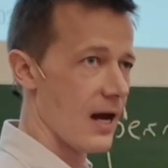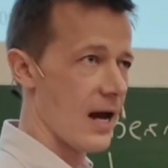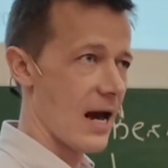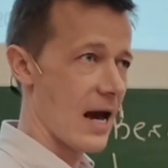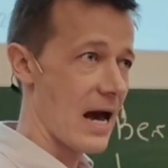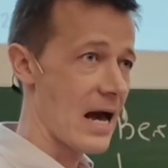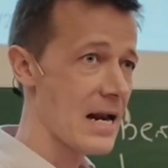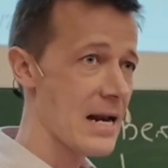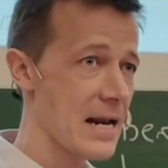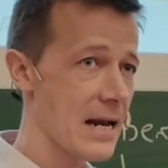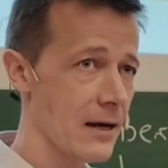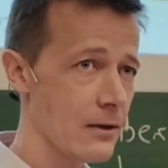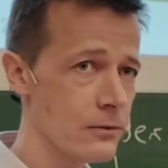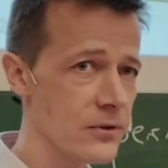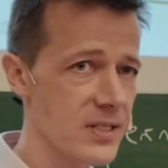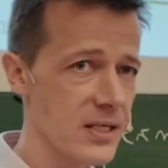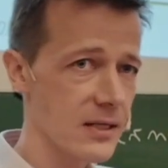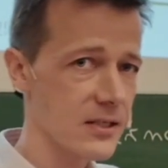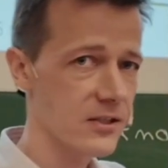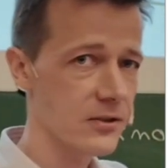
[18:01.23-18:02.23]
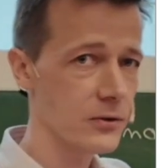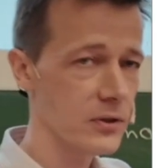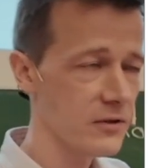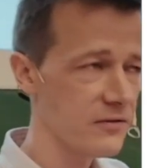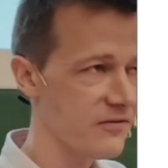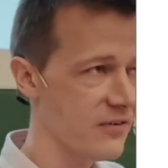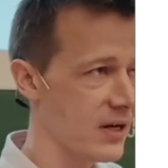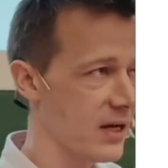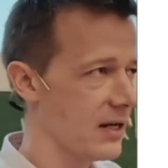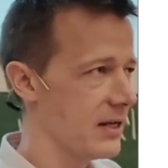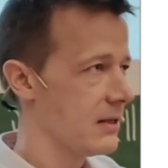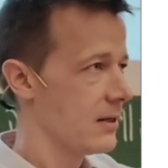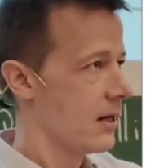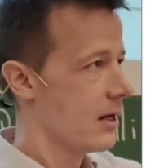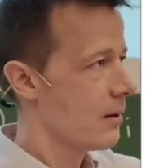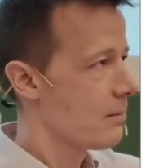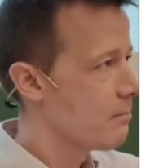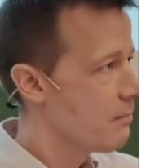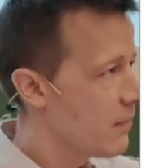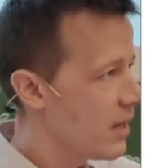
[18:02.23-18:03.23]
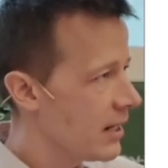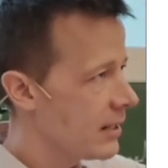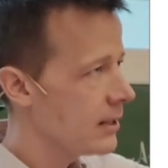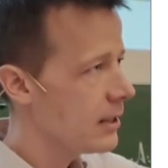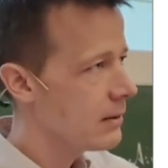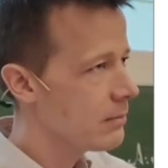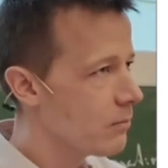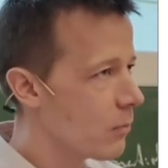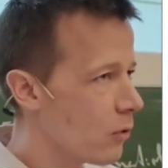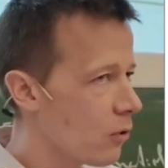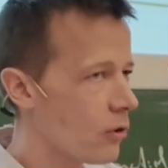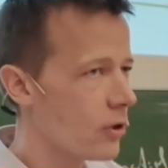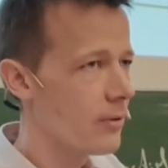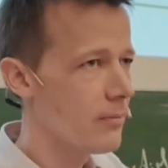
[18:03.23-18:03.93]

allows us to define many more